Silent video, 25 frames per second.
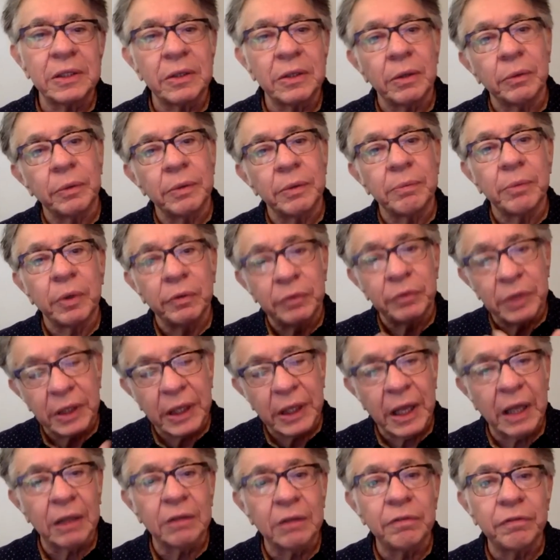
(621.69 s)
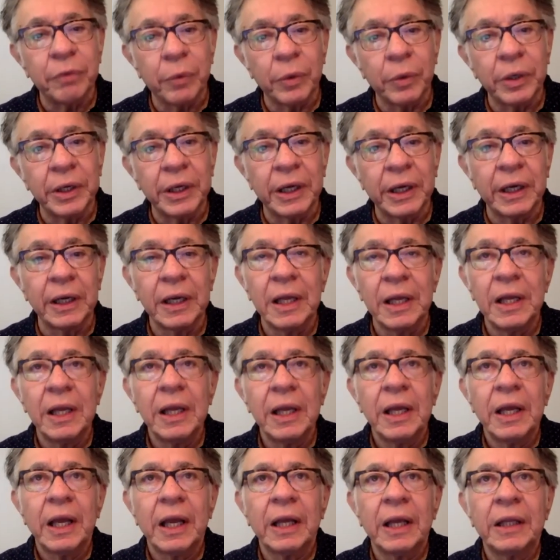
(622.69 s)
So we moved to California,
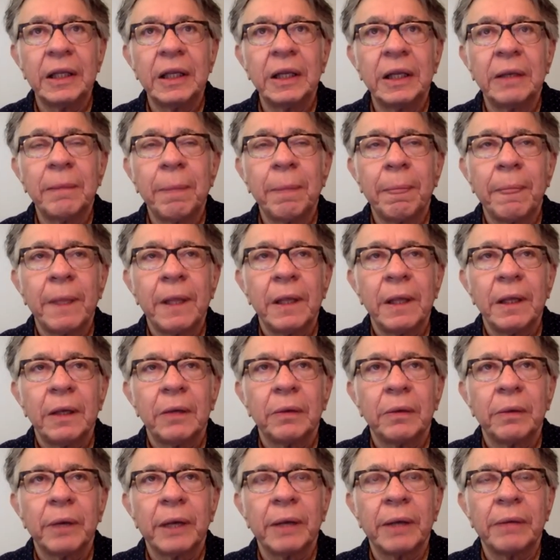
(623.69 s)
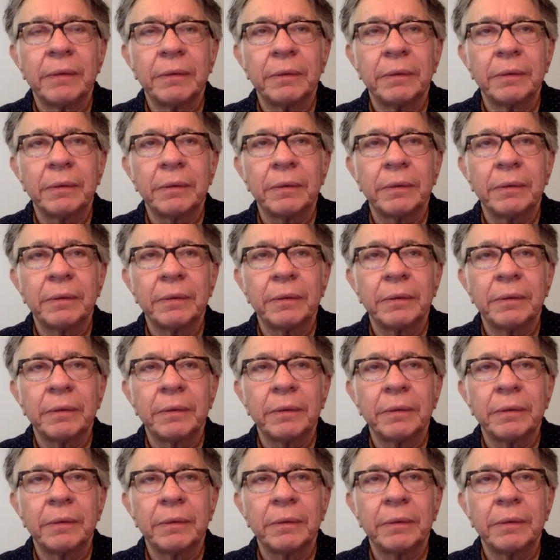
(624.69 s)
and then when I